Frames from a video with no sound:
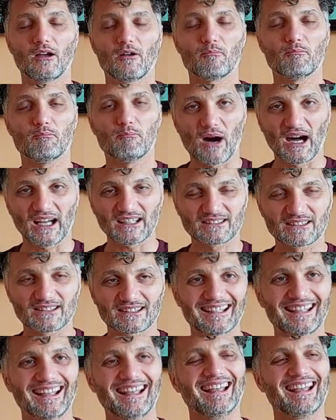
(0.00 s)
but
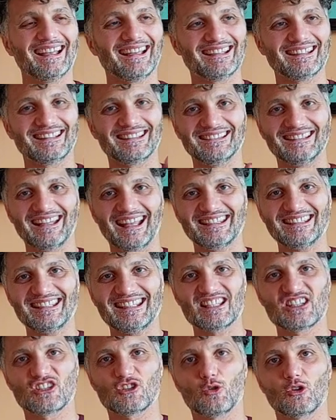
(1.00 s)
that
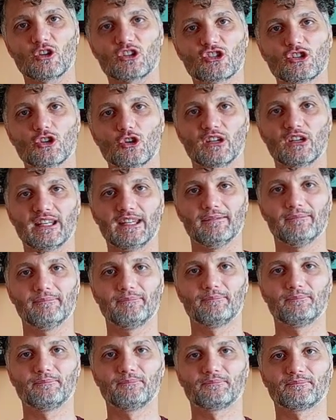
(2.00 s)
is your journey.
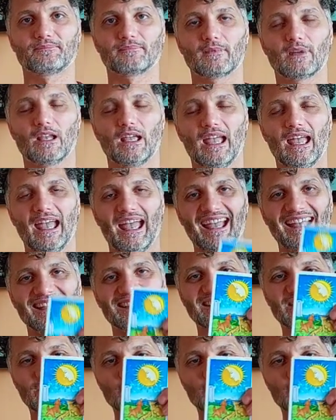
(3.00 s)
And